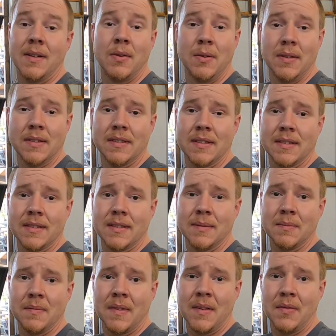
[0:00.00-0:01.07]
cooling
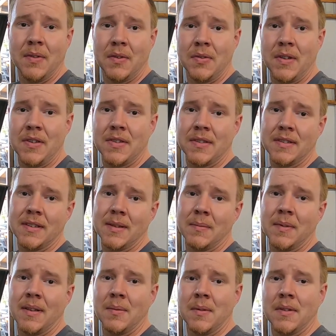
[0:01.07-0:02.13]
system filtration
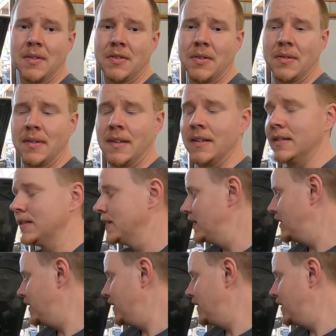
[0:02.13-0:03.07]
setup that I wanted to show you guys.